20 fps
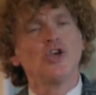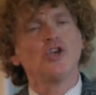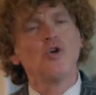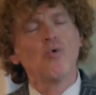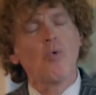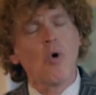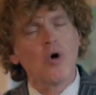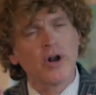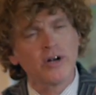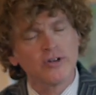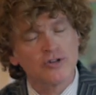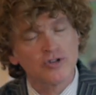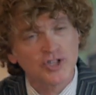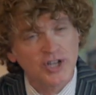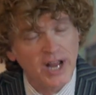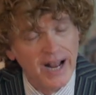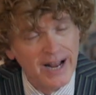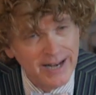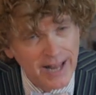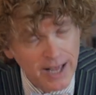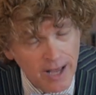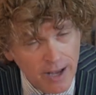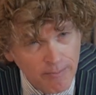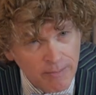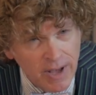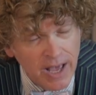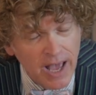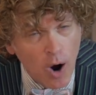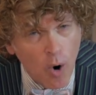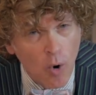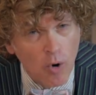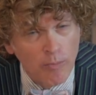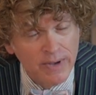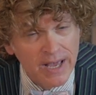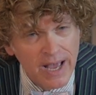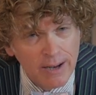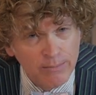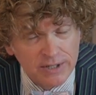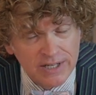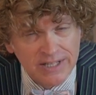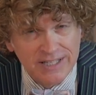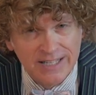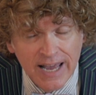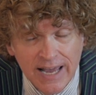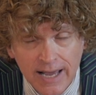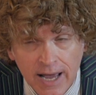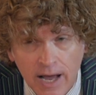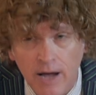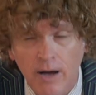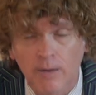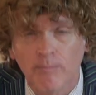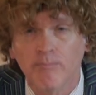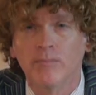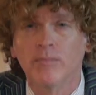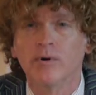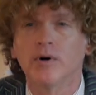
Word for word: you won't understand him or be able to see him